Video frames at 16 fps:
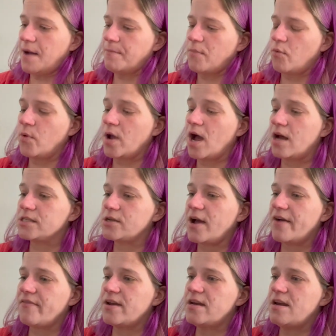We also
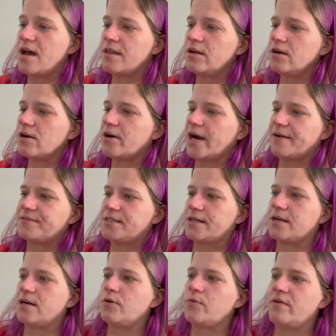have another Kraft
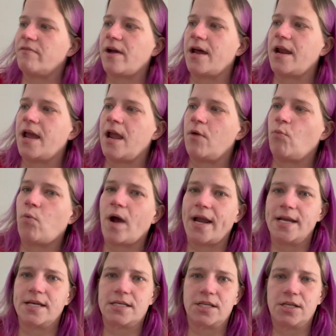Dinner. We've got a
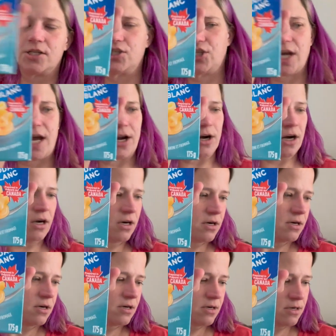white cheddar.
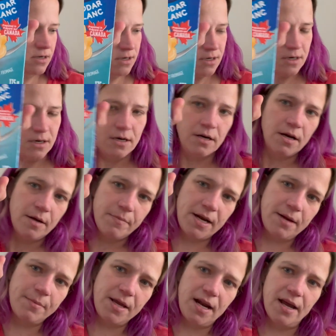But I'm
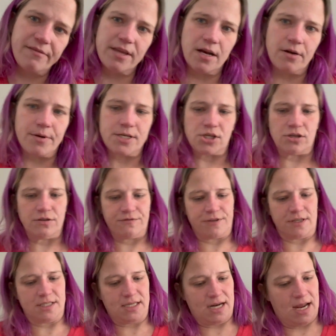going to have the original for
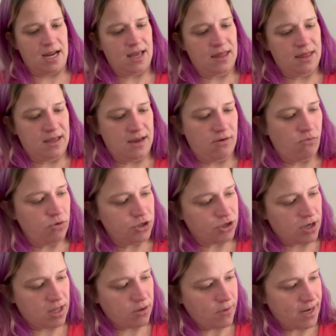tonight. And then we'll
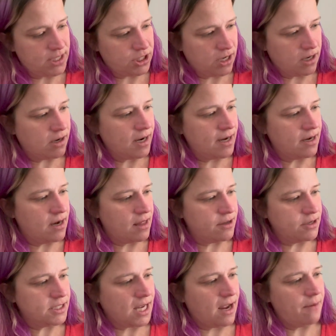try the white cheddar at another
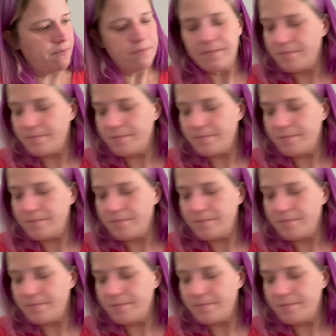time.